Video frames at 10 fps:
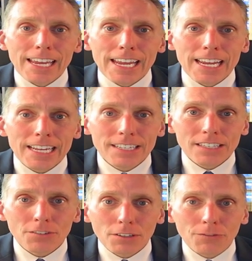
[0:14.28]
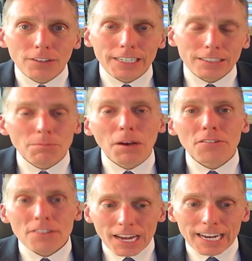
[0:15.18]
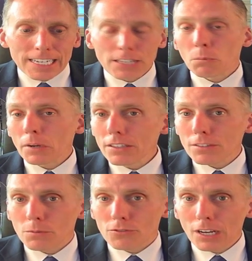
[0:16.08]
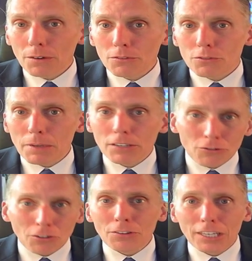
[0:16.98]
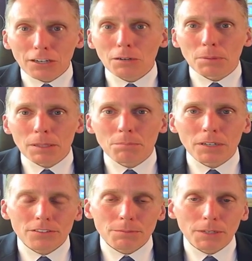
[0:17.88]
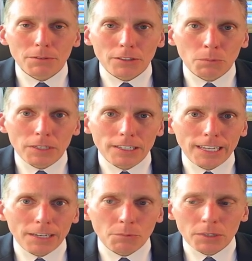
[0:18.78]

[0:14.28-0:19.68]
and it's going to feel like it's about ninety. The winds themselves may stir the air a bit, but it's going to be a rather windy day.